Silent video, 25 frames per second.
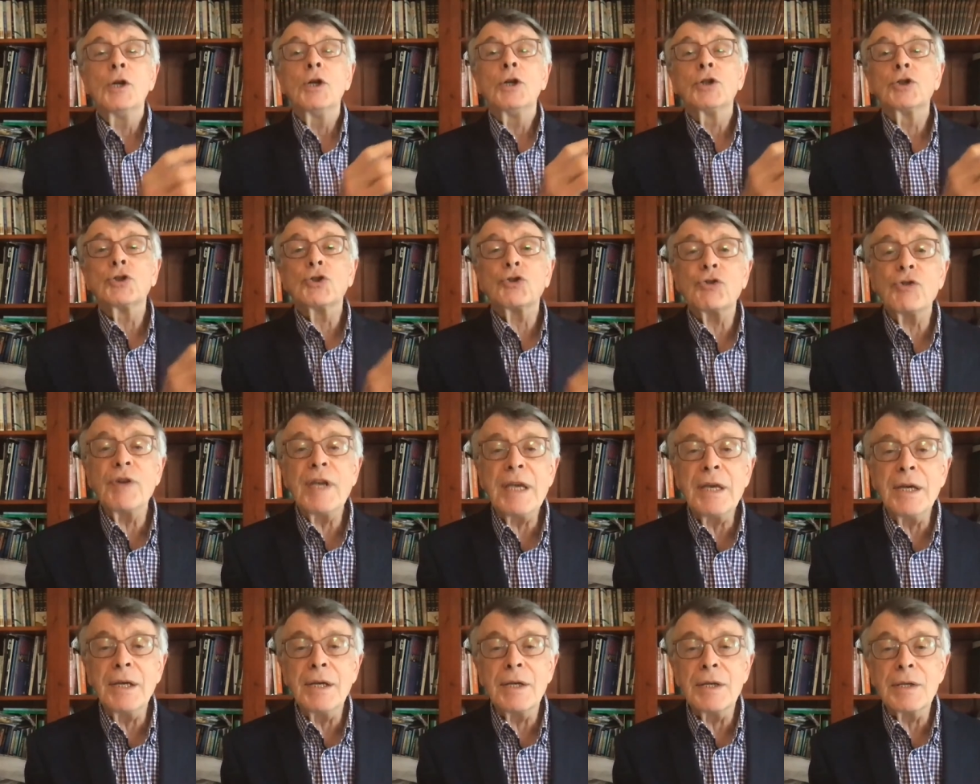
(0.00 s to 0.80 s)

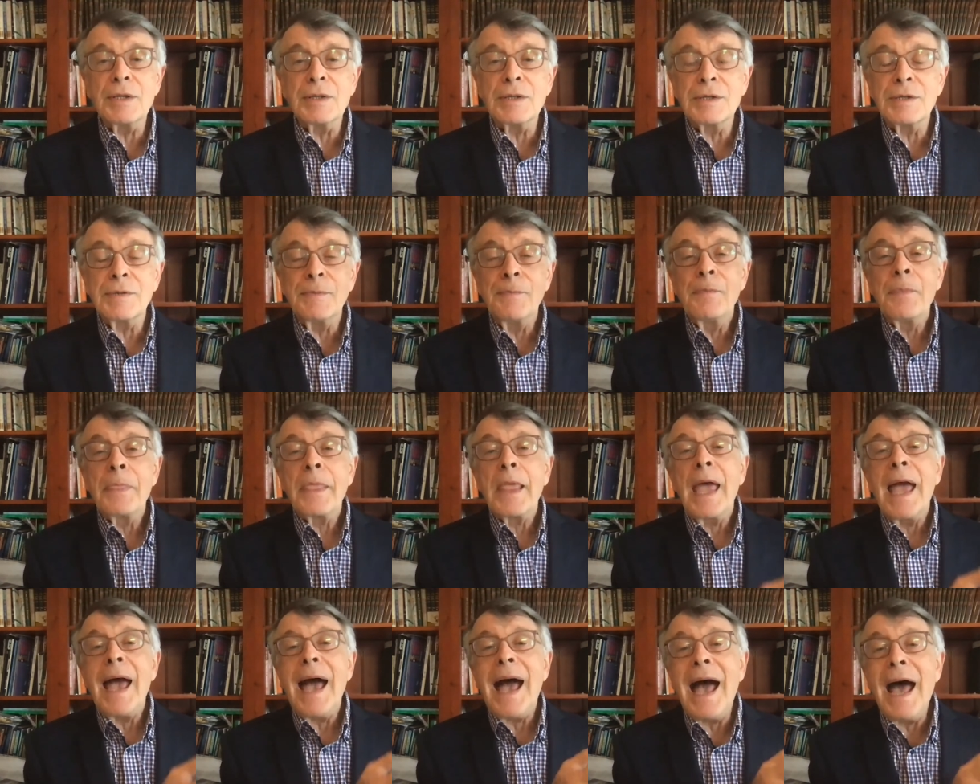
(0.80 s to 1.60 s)
triggers
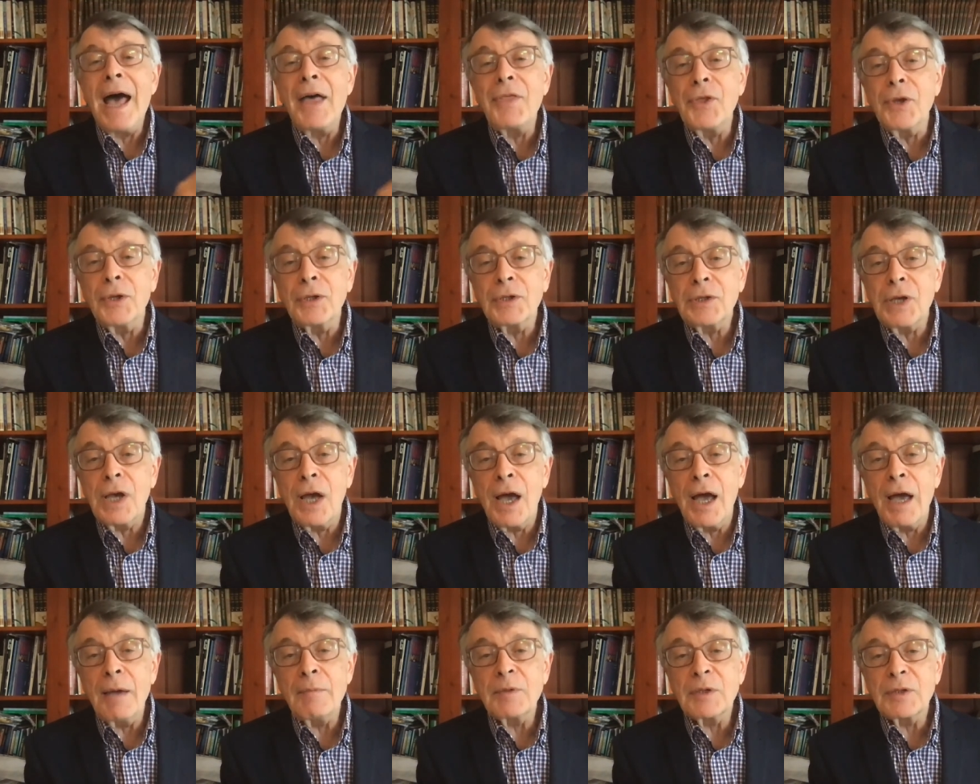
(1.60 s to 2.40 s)
other
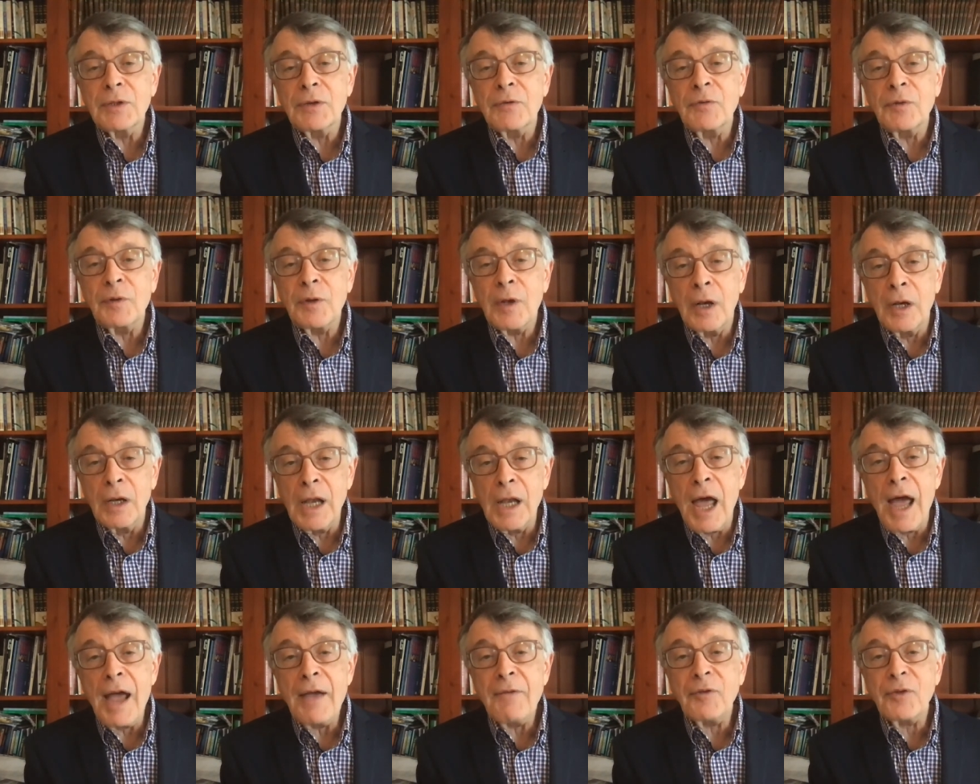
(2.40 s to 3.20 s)
times of
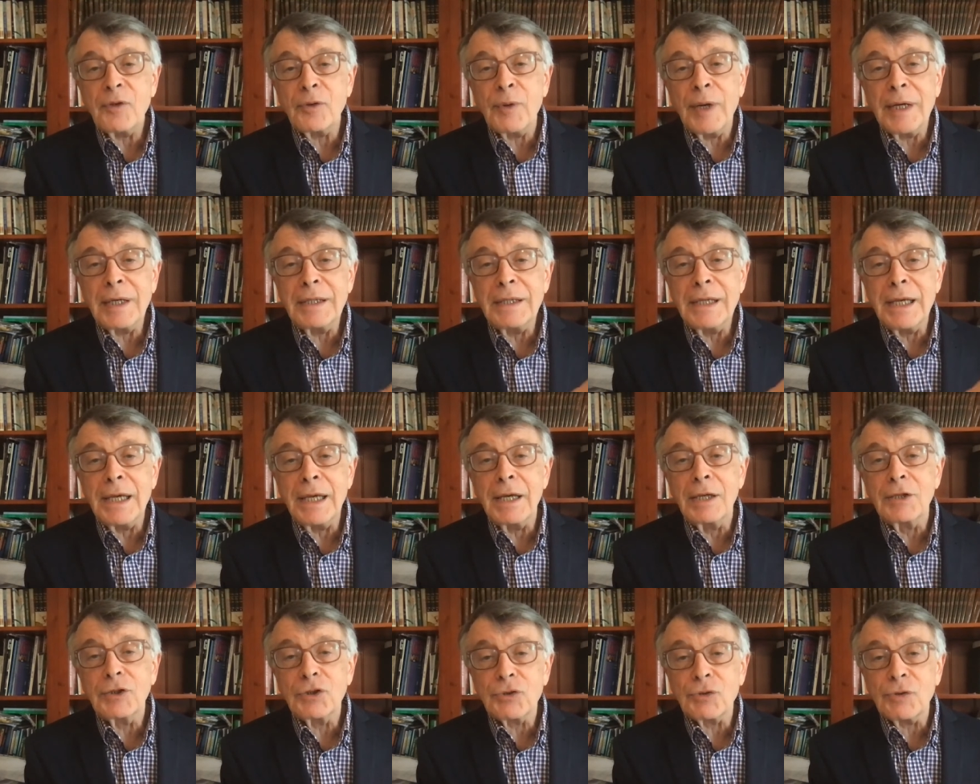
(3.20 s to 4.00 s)
life-threatening
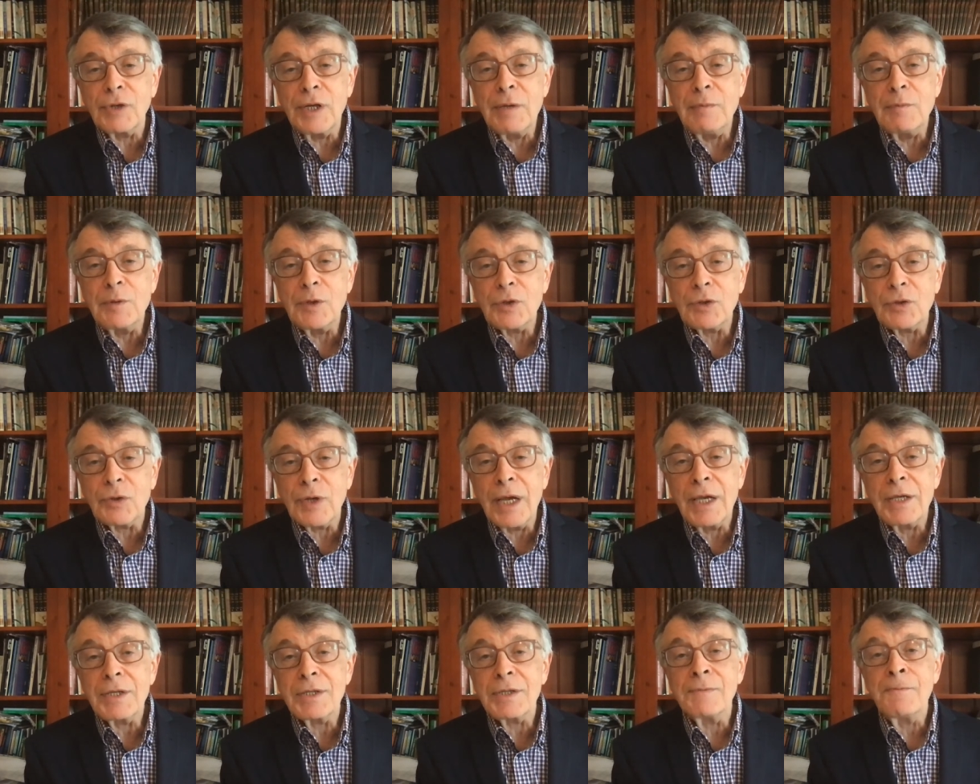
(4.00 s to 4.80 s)
extreme
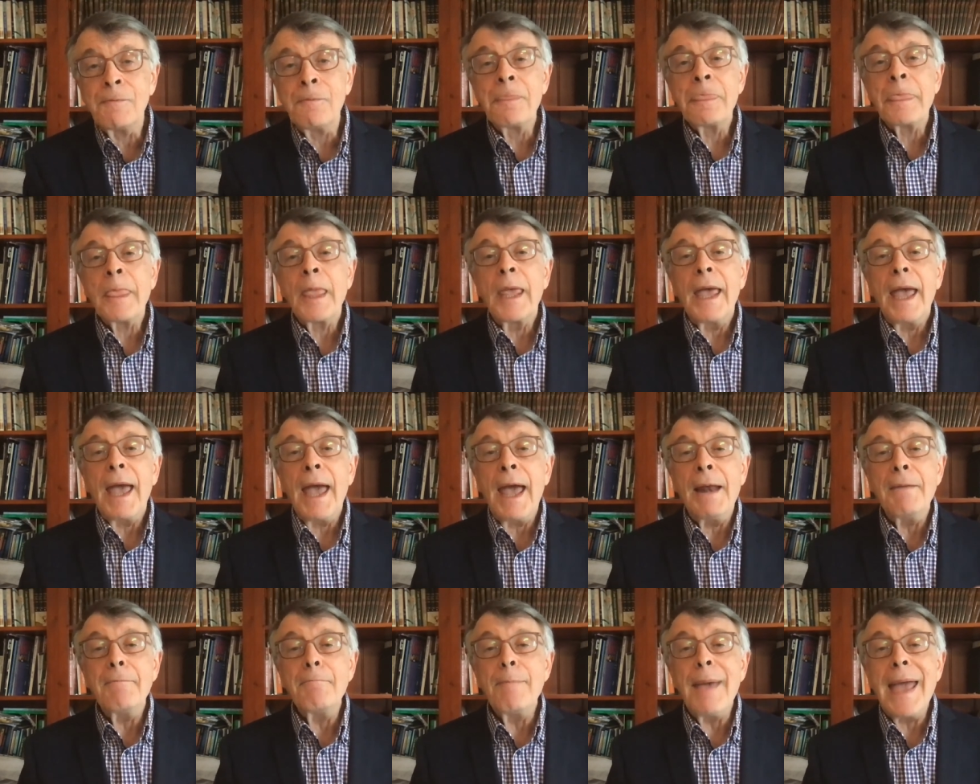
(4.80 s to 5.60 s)
stress
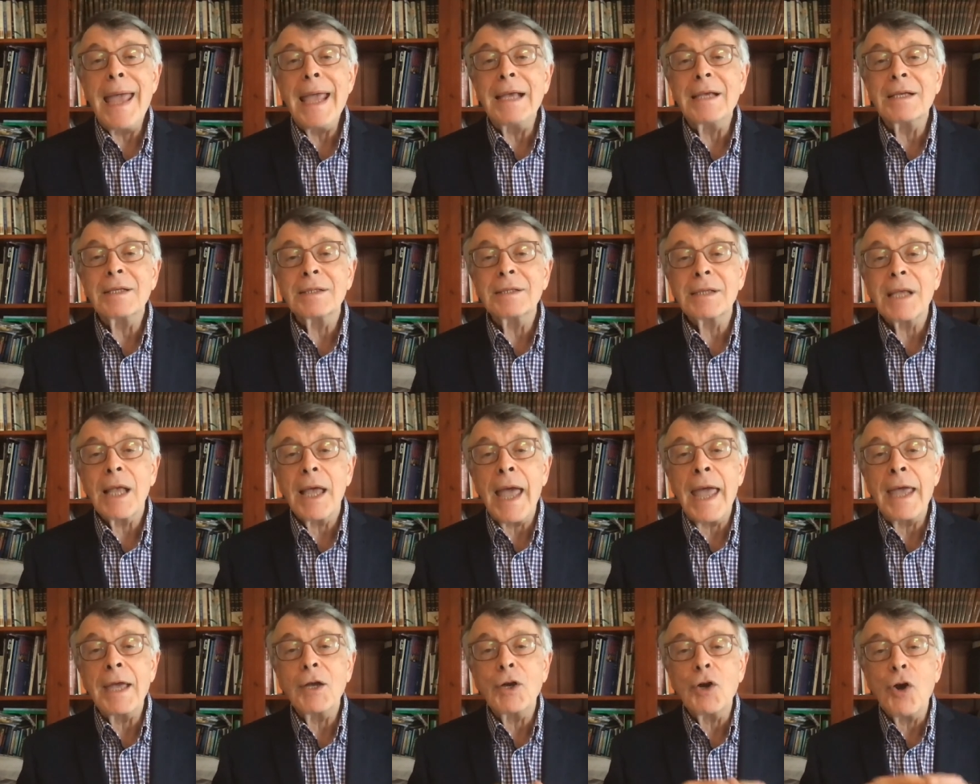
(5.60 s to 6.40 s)
and makes
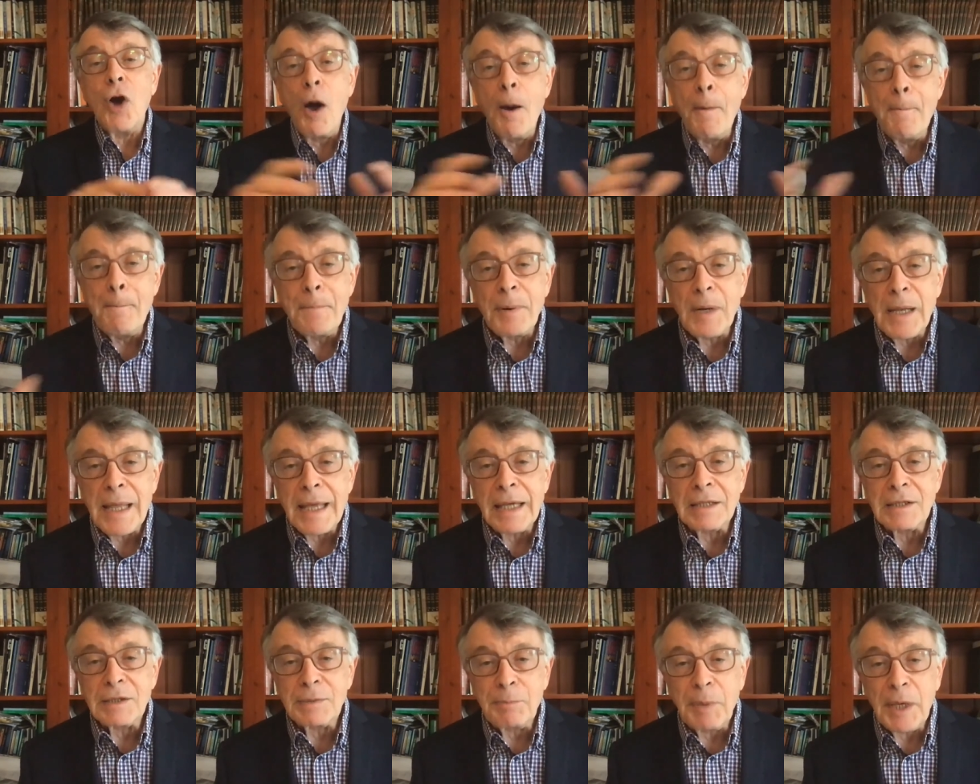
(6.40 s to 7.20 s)
a
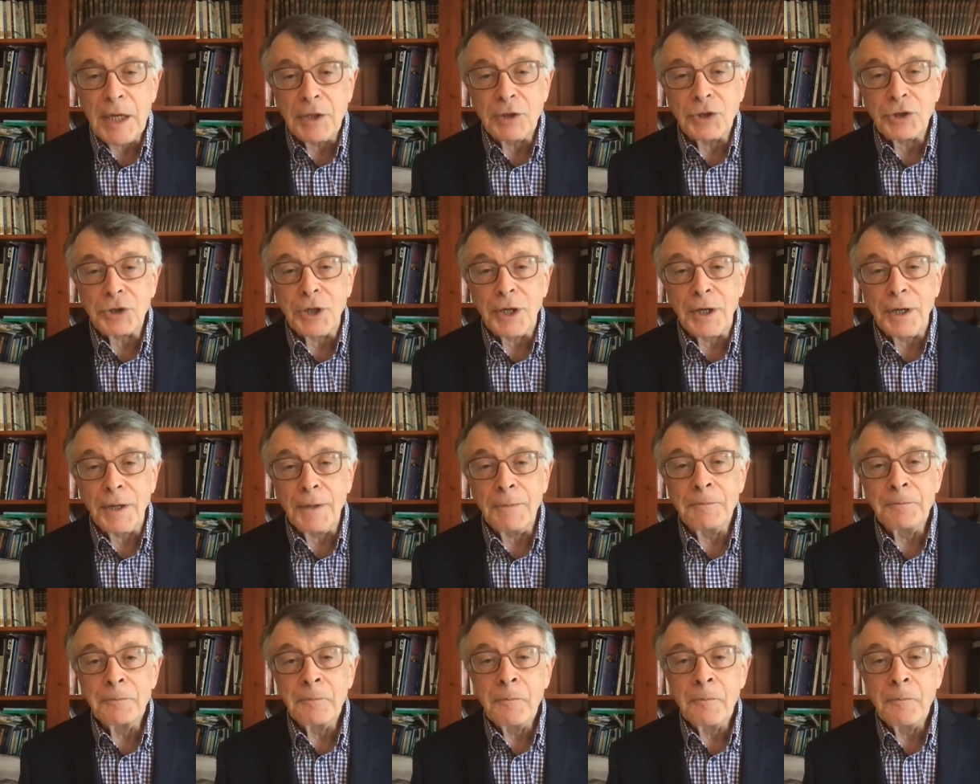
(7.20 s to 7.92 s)
complex picture,